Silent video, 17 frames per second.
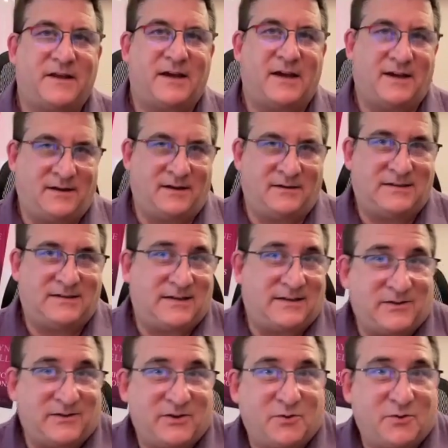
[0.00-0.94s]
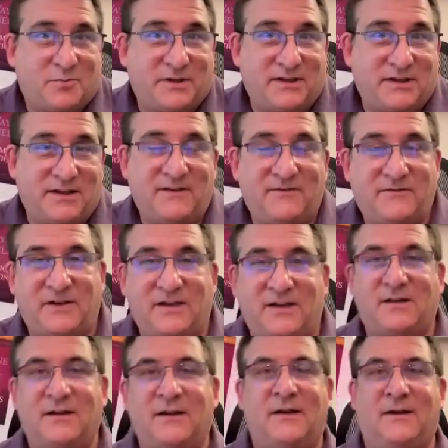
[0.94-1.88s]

that until you believe it.